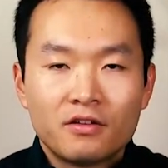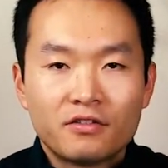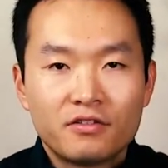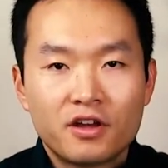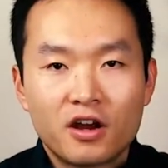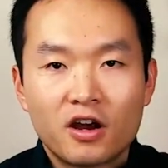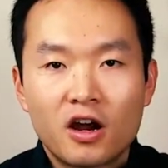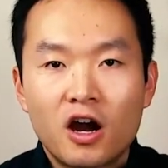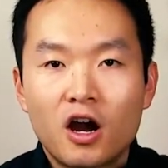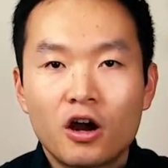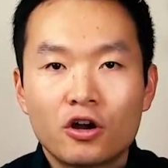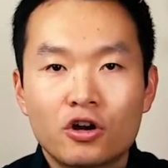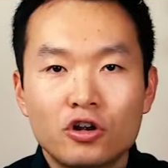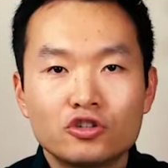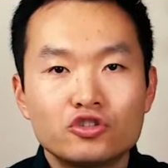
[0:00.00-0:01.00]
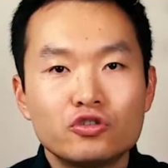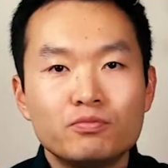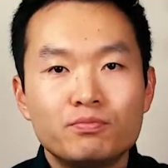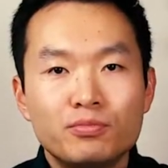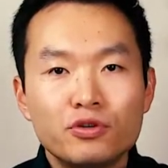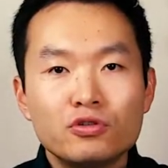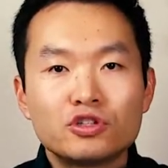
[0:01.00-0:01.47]
There are
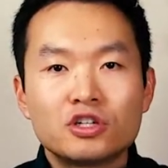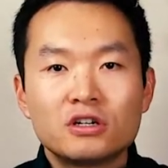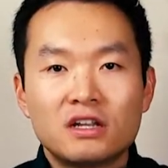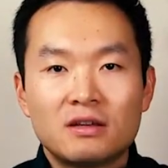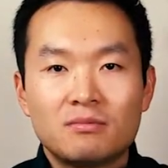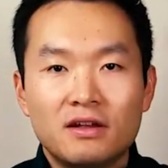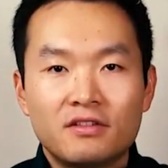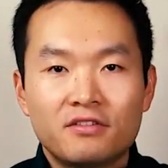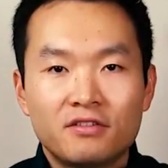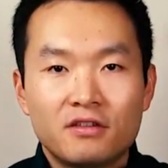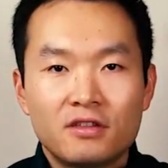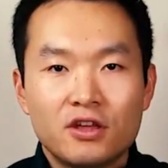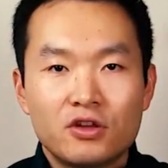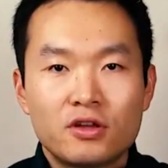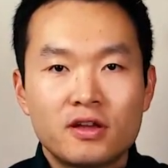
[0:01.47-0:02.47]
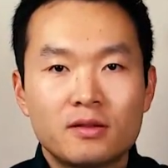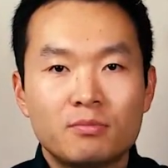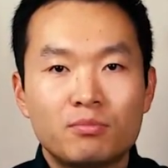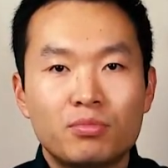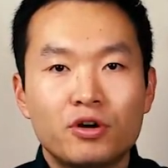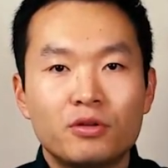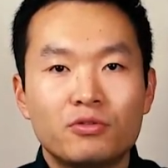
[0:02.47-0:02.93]
contribution limits that you
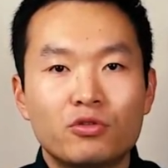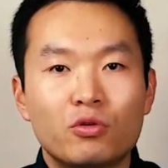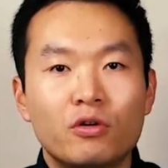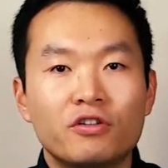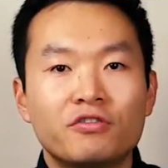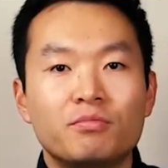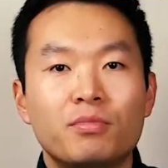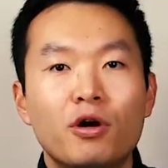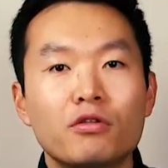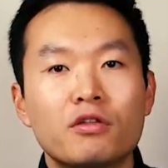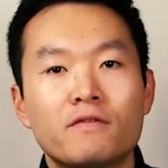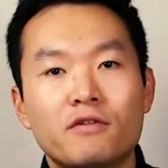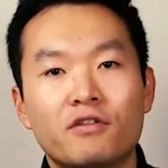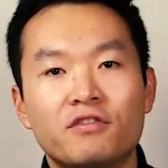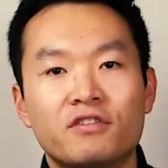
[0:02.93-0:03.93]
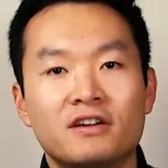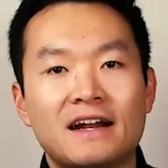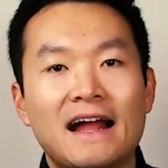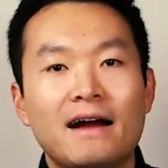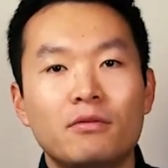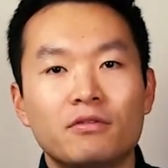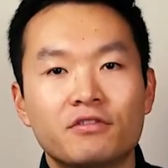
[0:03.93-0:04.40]
can put towards both of those
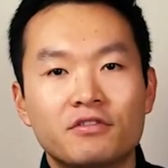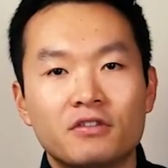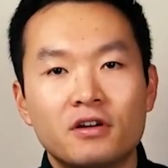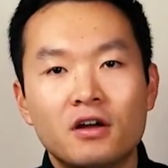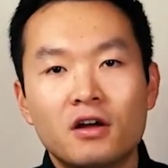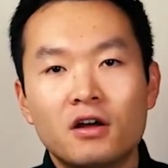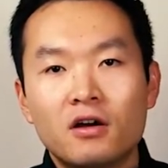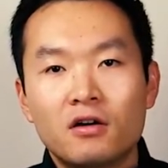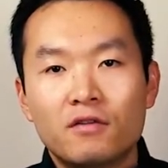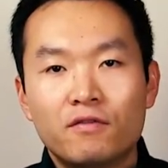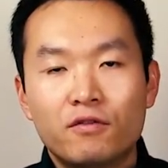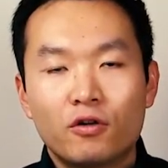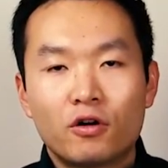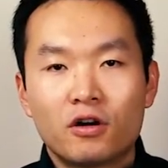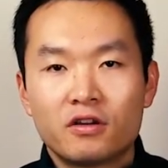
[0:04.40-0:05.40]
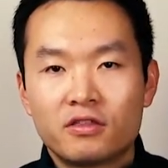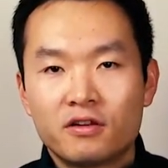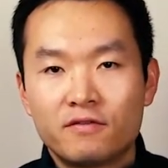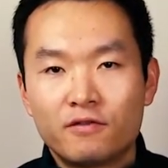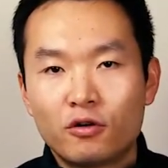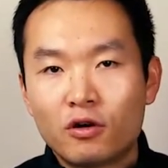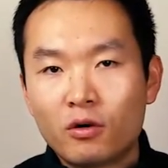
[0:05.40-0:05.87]
accounts. For the
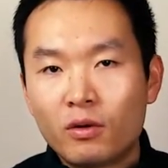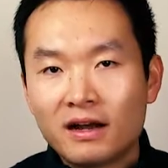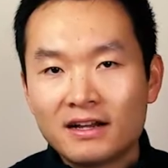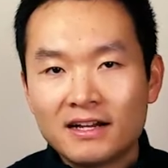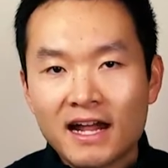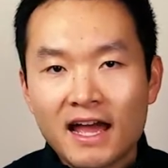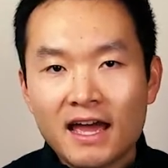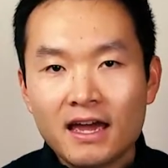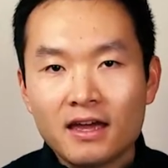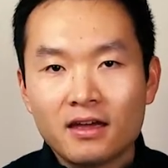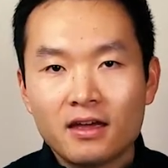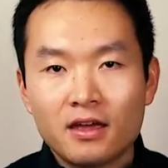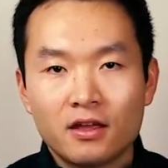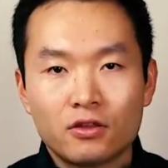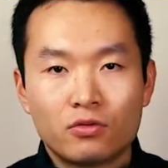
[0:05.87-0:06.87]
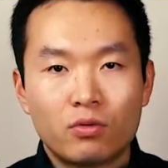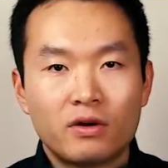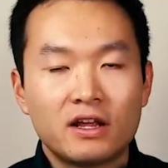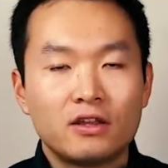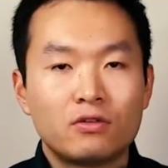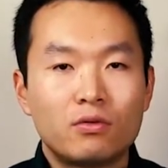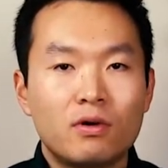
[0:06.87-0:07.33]
401k in
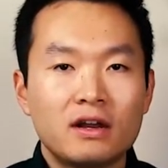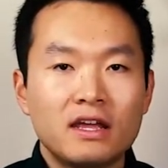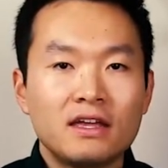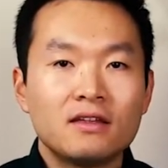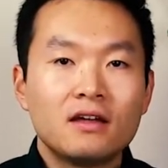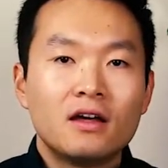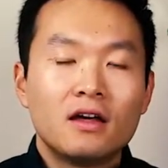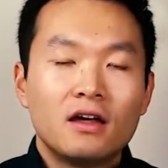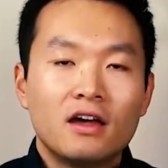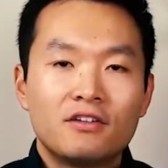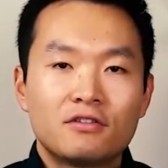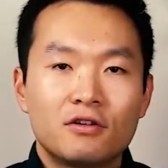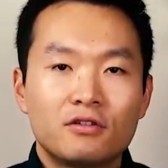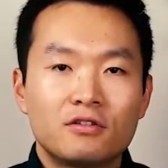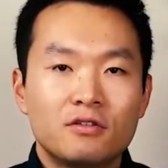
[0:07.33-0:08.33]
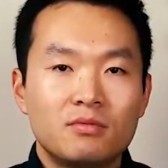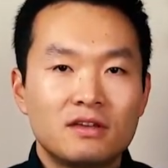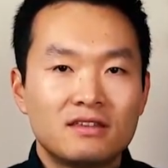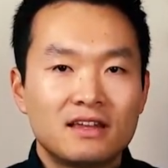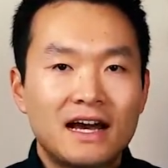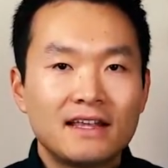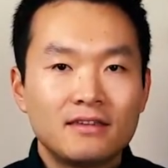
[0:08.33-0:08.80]
2020, it's going to be
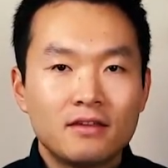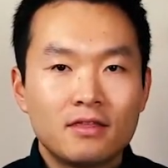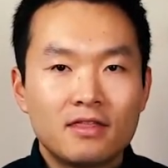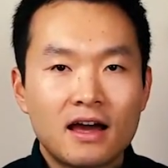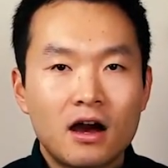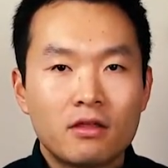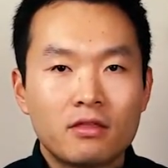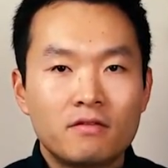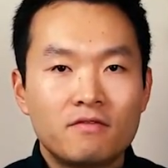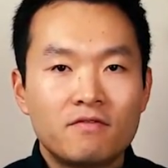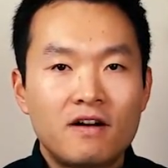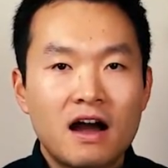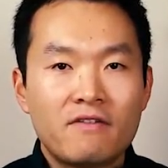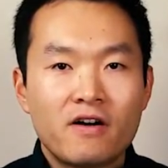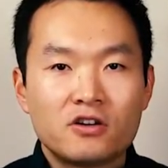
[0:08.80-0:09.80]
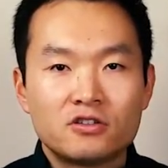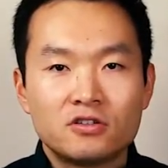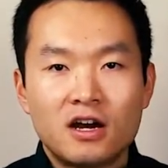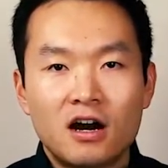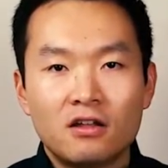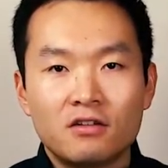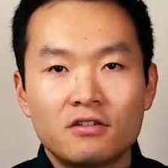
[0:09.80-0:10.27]

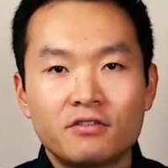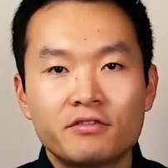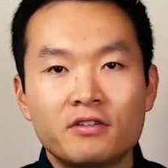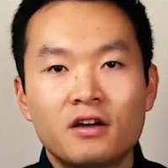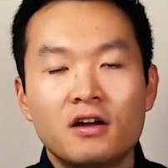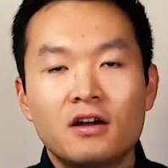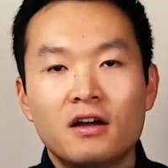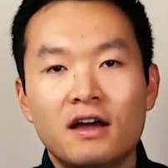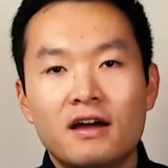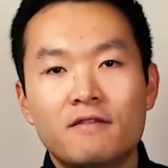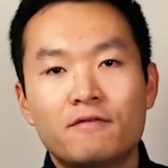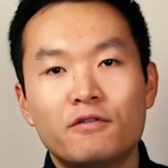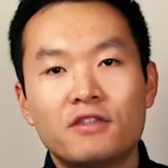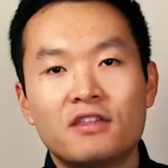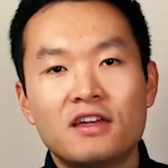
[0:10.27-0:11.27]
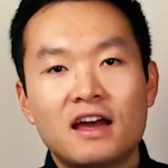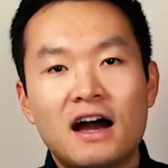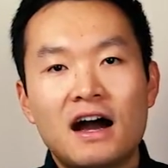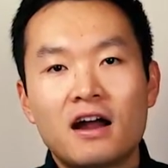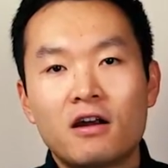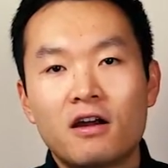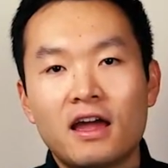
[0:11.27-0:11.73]
$19,500, and for the
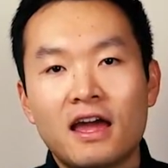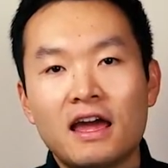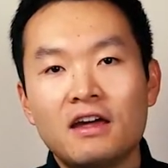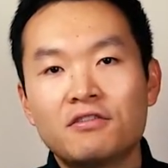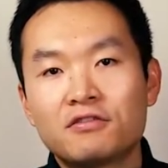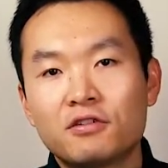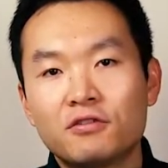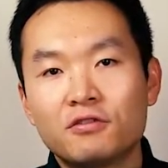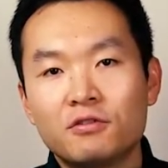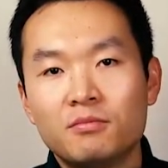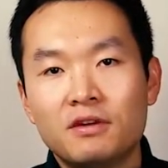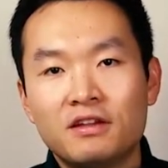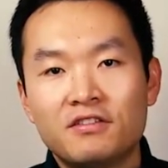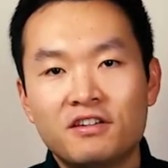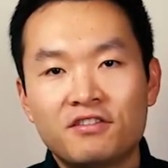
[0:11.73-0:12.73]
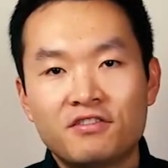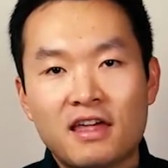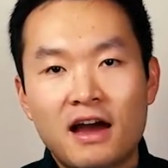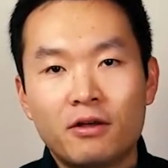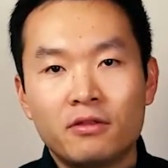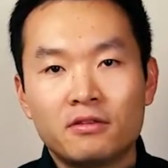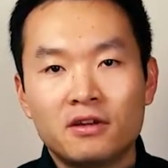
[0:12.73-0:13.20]
IRA, it's going to be
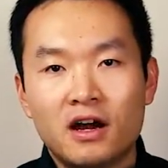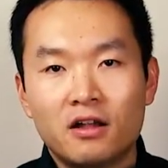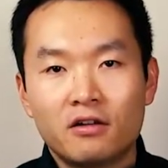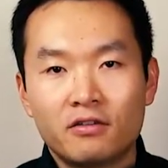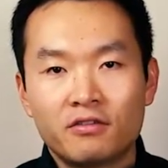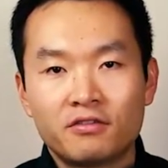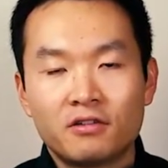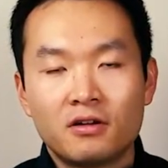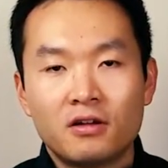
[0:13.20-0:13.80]
$6,000.